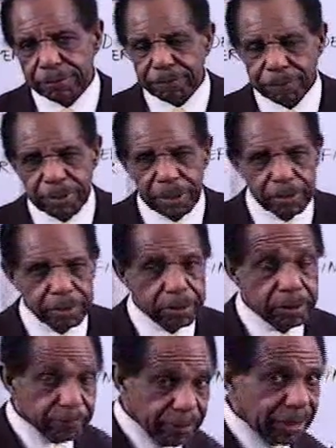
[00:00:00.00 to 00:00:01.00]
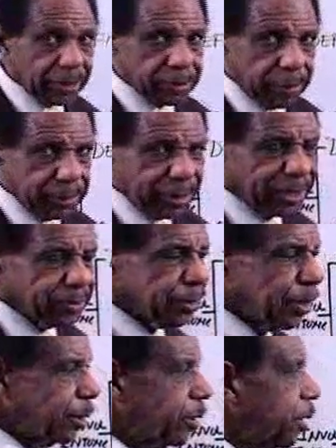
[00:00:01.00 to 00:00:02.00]
they're involuntarily
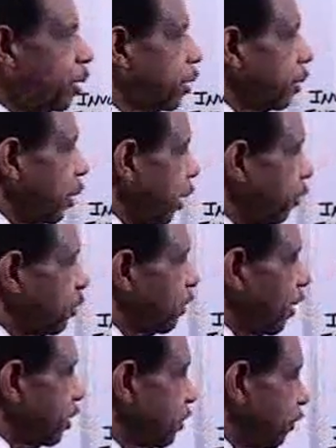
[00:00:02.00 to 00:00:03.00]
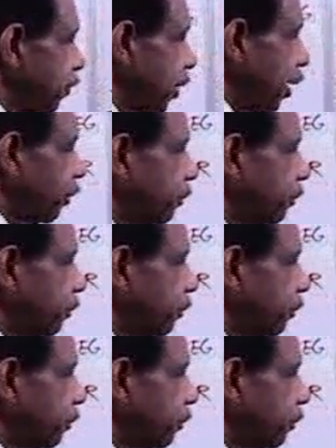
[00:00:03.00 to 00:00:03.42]
intoxicated. They're not responsible for that.